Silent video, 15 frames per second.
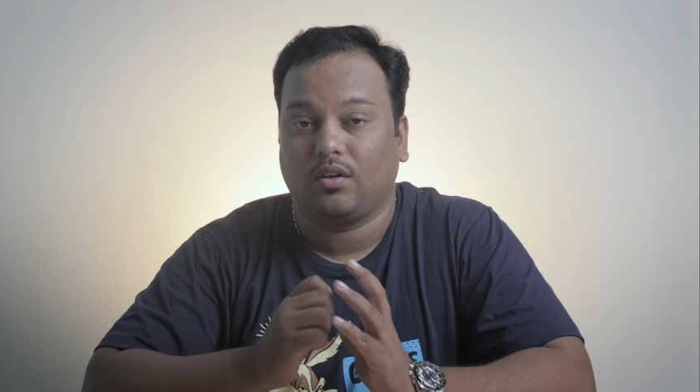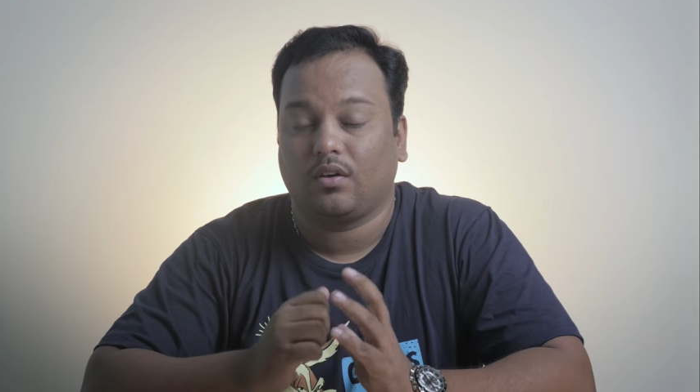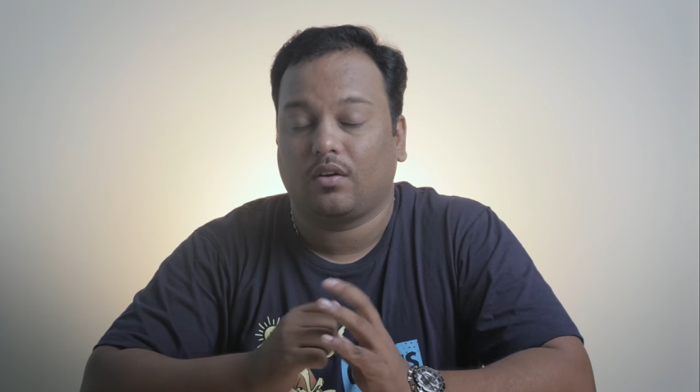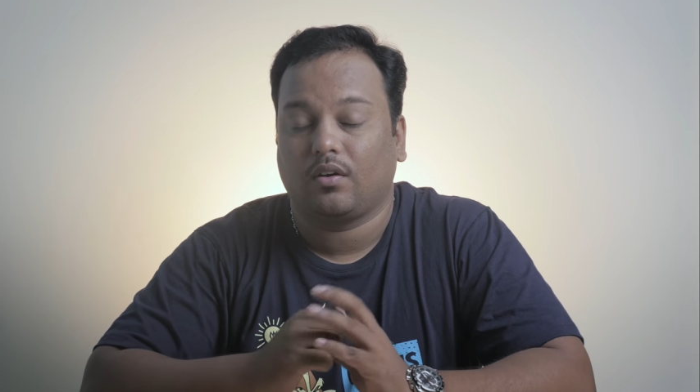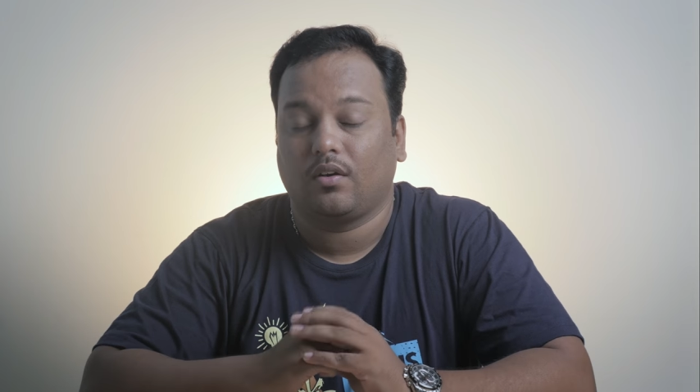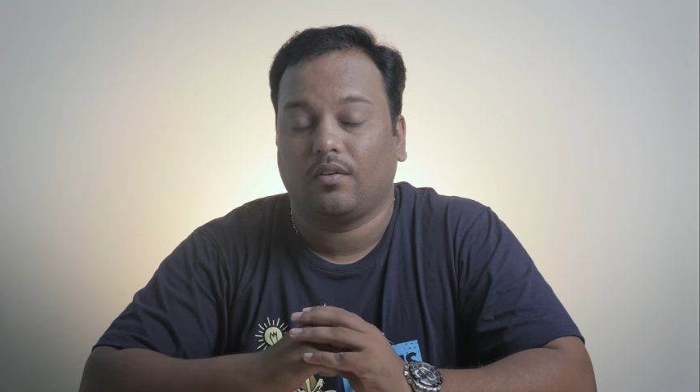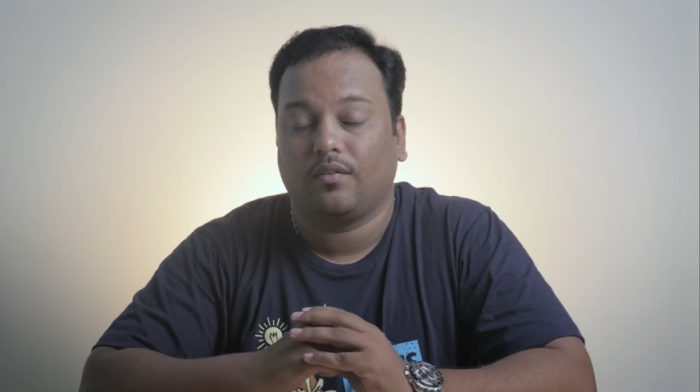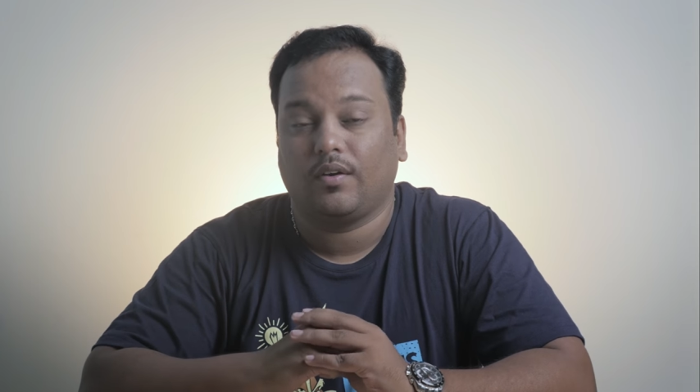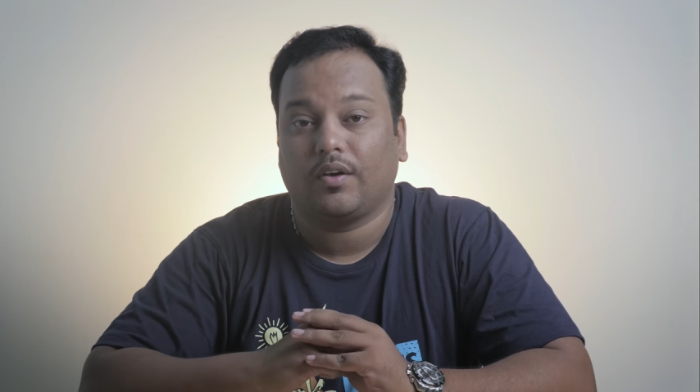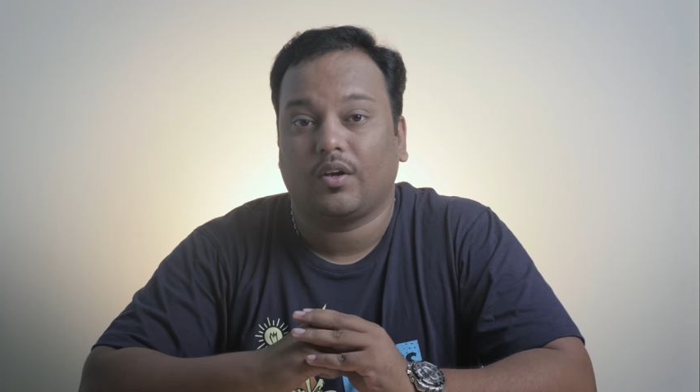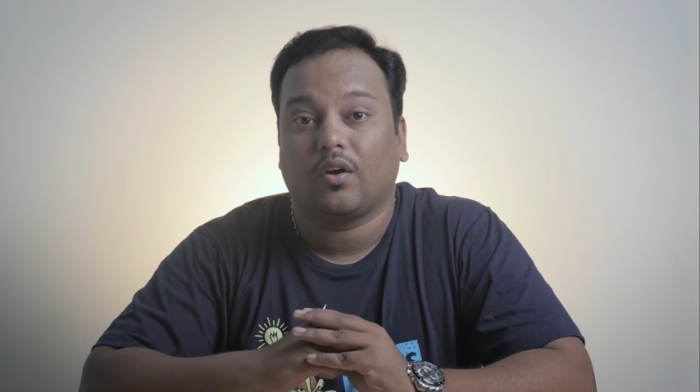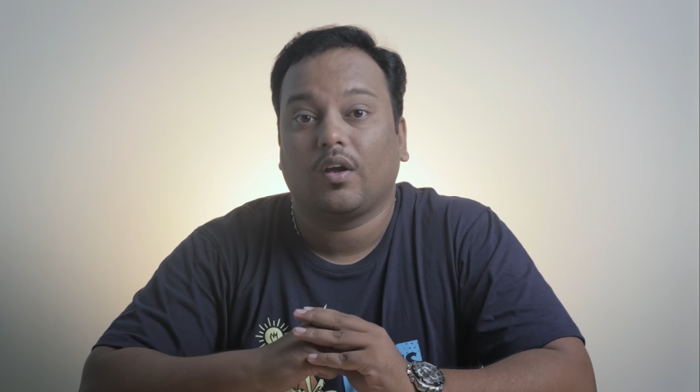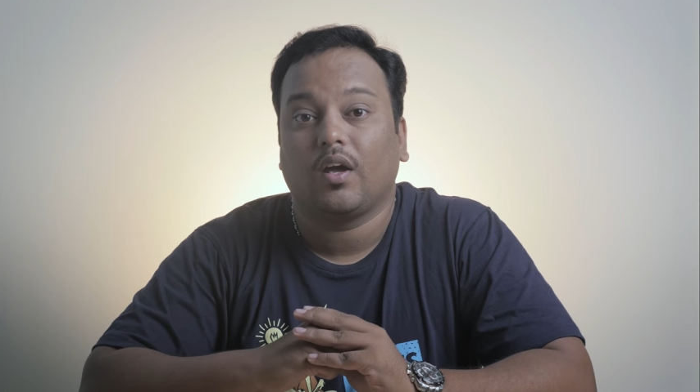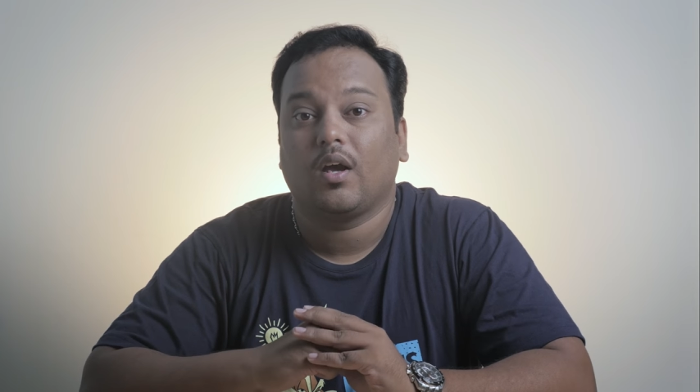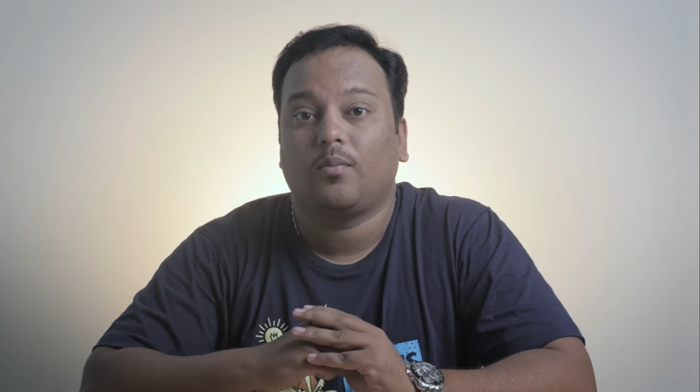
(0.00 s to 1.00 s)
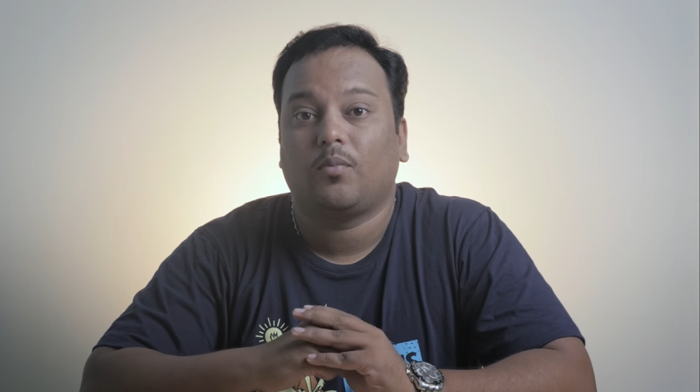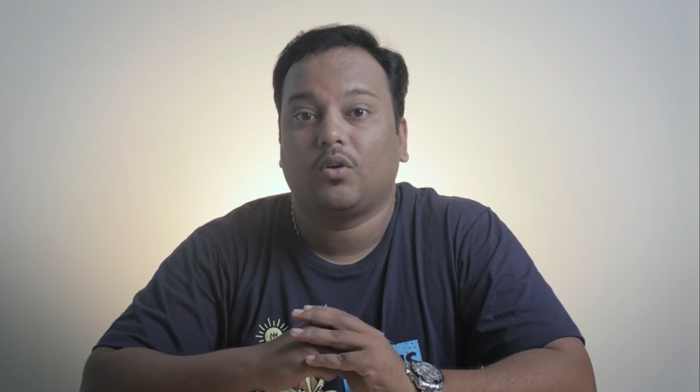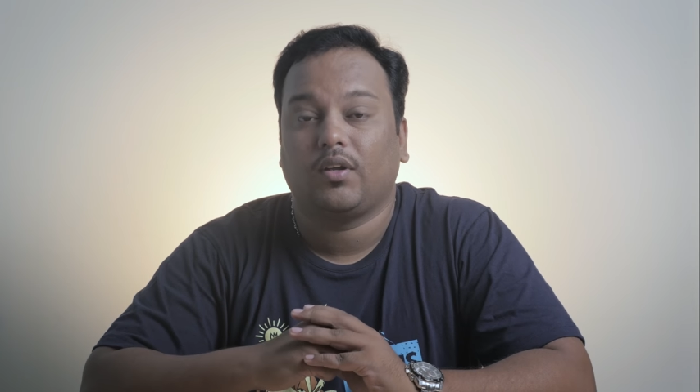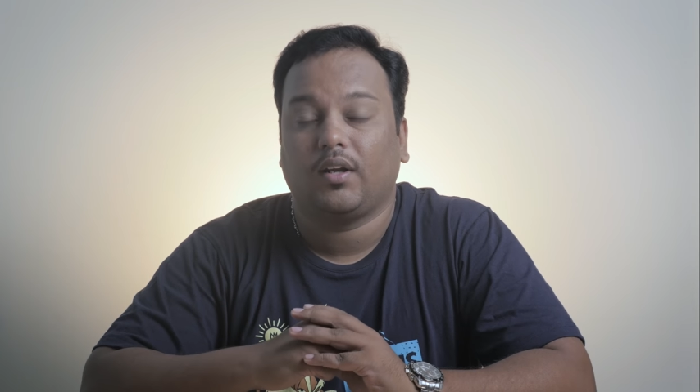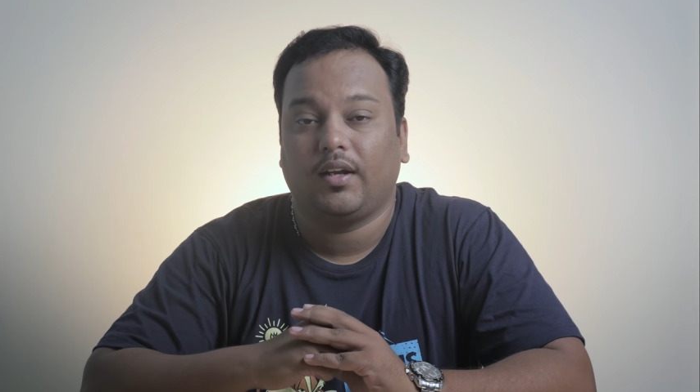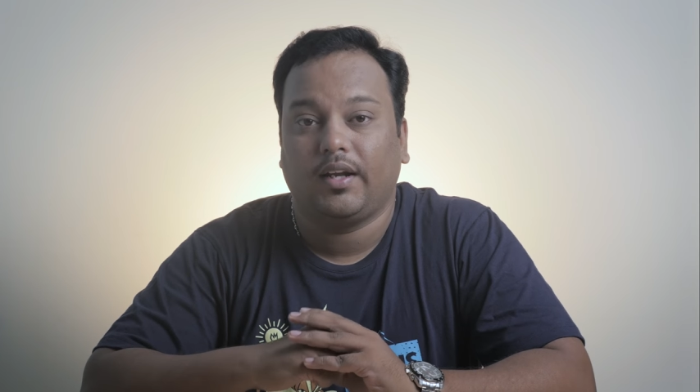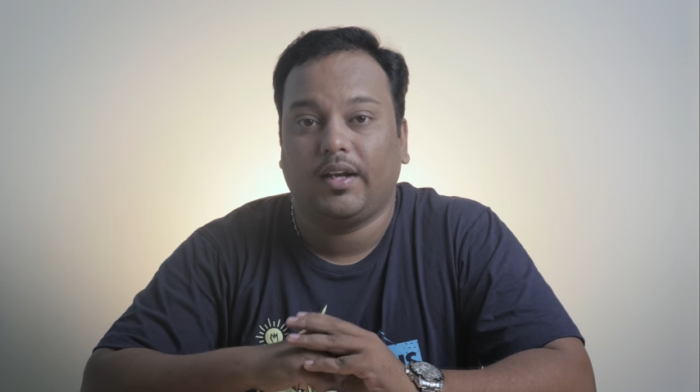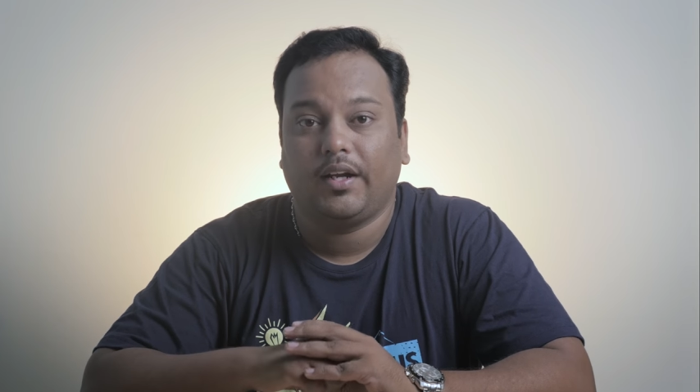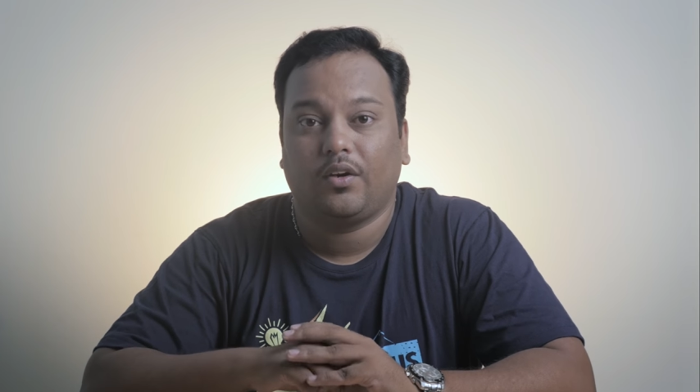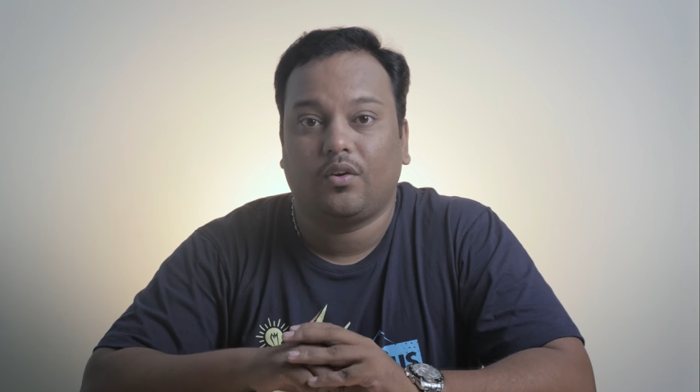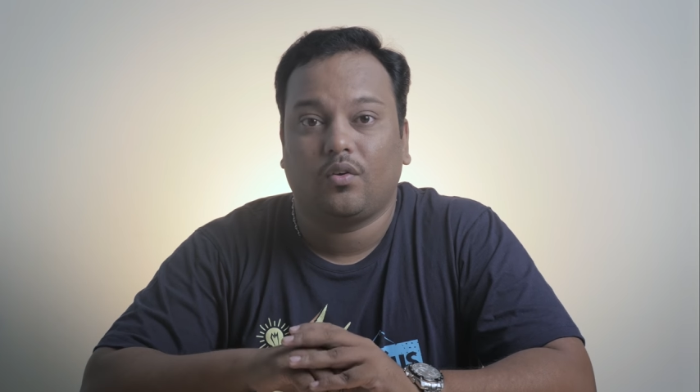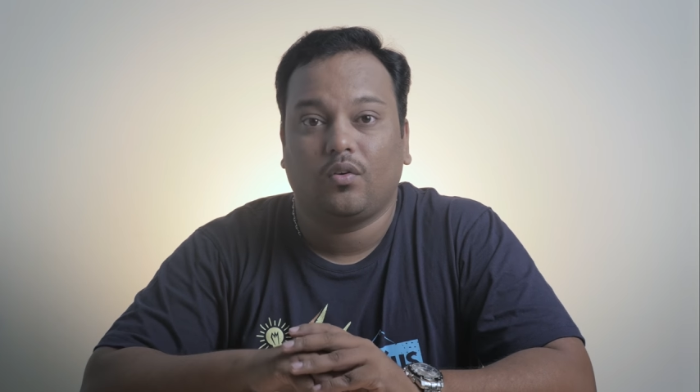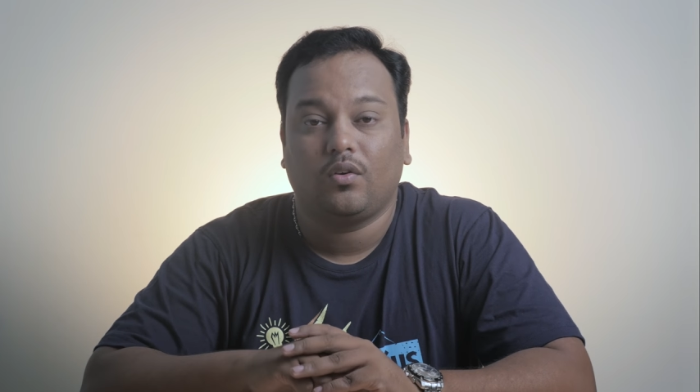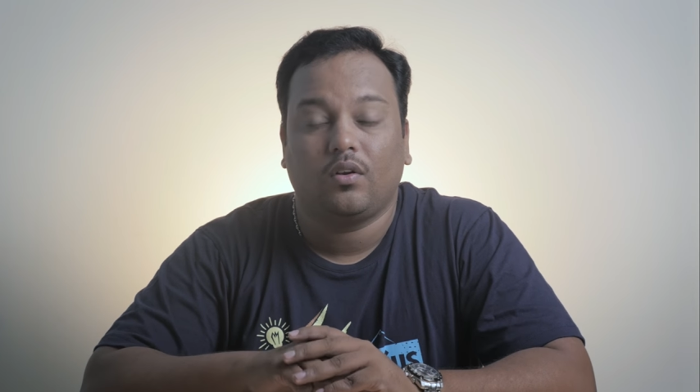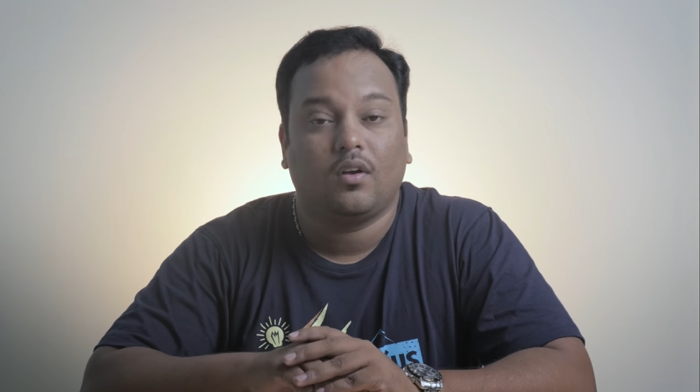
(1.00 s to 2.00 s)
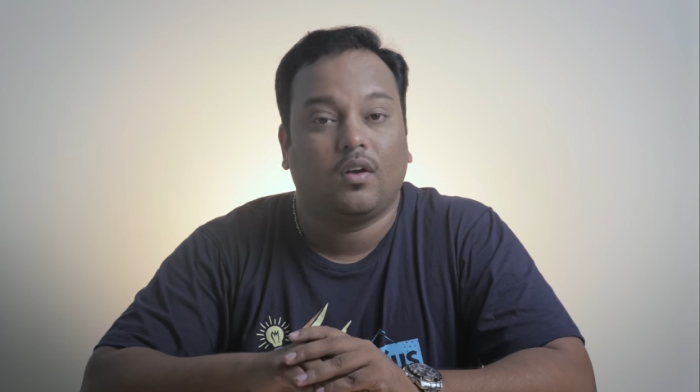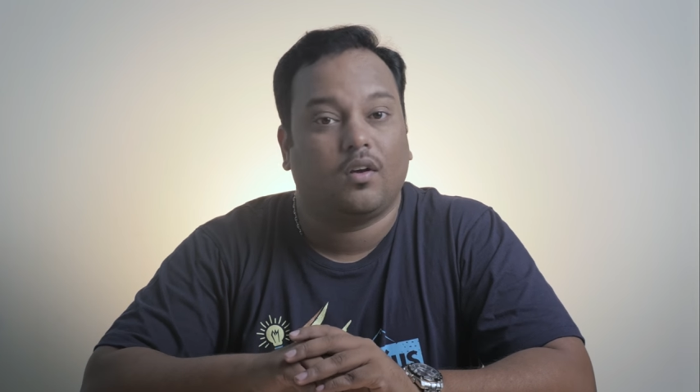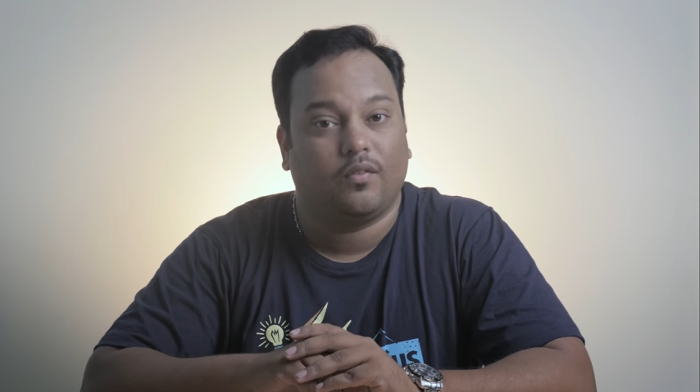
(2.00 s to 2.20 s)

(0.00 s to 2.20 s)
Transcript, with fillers: you're, we're talking about the Lilly drone,